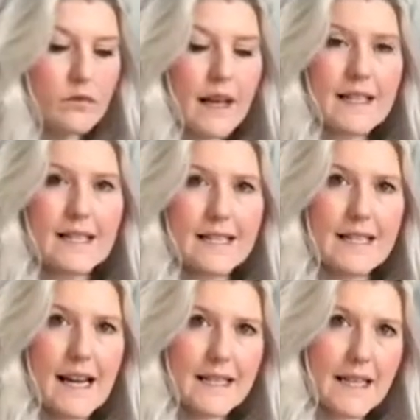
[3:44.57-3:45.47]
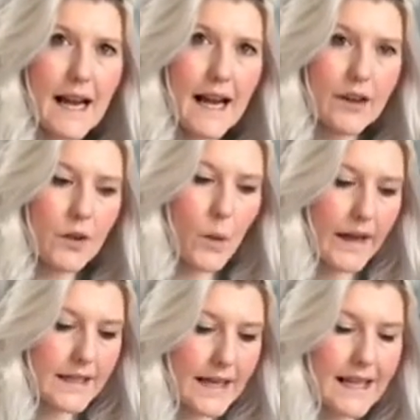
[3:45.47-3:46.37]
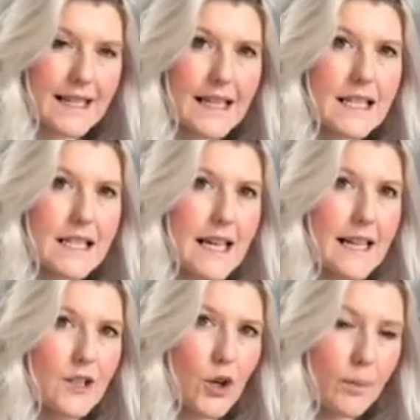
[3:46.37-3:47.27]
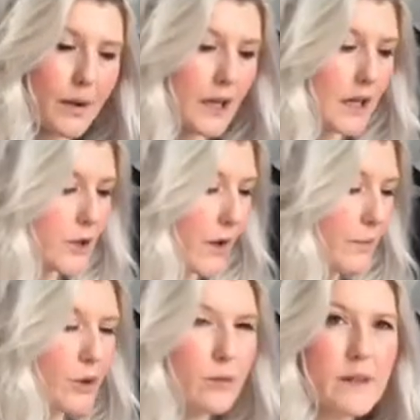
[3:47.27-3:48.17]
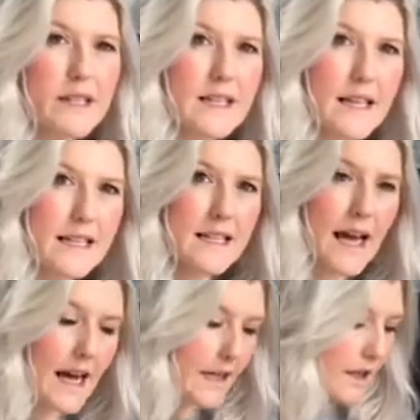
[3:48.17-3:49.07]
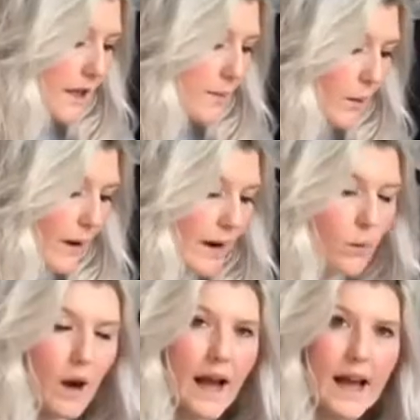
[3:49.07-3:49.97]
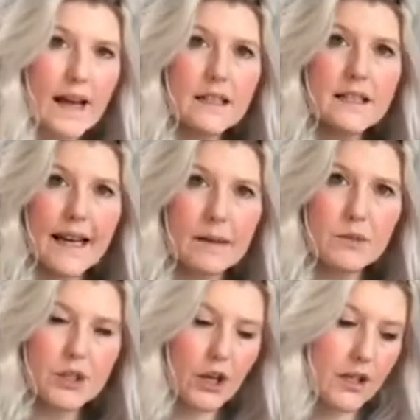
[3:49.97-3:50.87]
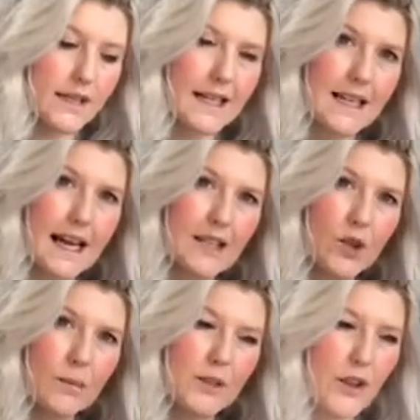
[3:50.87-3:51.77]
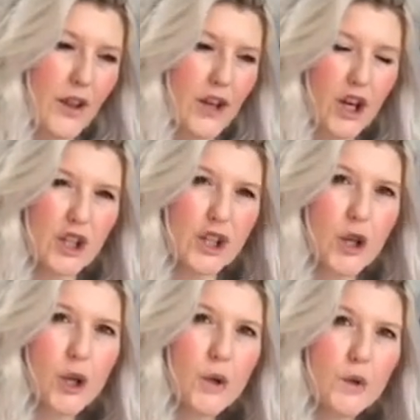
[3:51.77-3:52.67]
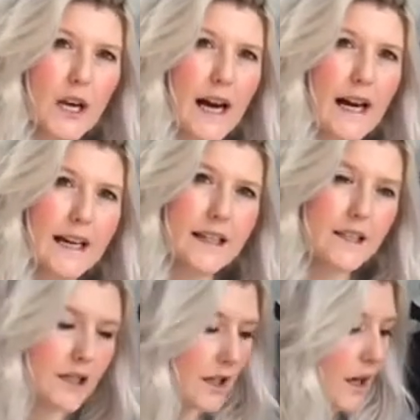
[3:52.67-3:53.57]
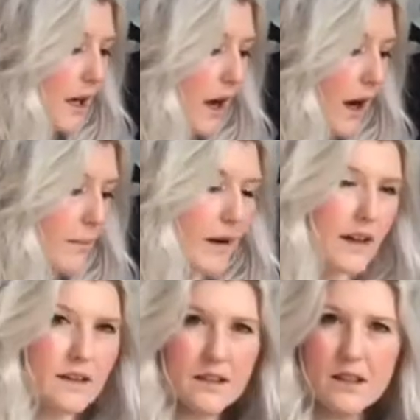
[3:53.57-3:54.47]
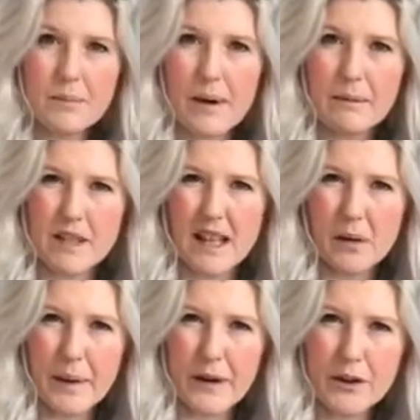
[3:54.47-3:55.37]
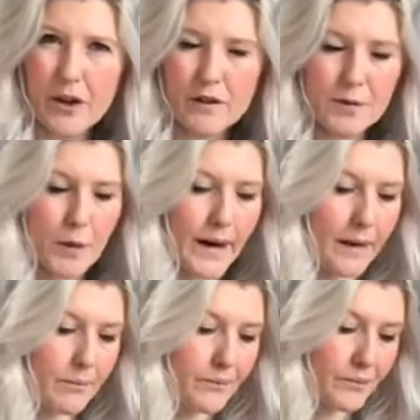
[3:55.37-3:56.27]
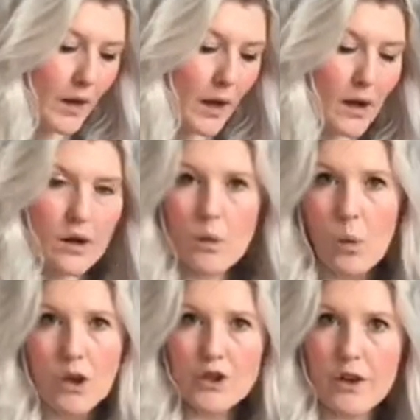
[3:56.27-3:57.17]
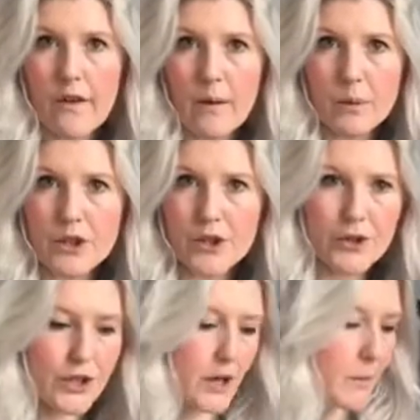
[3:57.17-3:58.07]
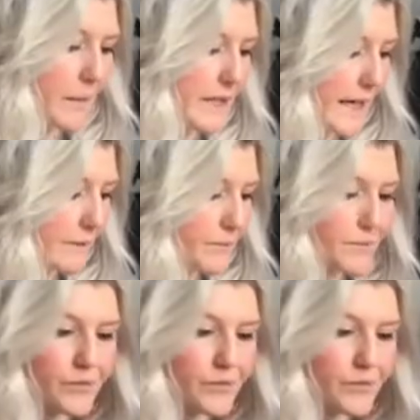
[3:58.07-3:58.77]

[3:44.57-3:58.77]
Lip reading: It sits nice and high on the waist. I tend to size up, so I'm normally a size 10, but when I wear denim skirts, I size up so that they're not too tight and perhaps a little bit uncomfortable when I'm wandering around with George on a mummy day.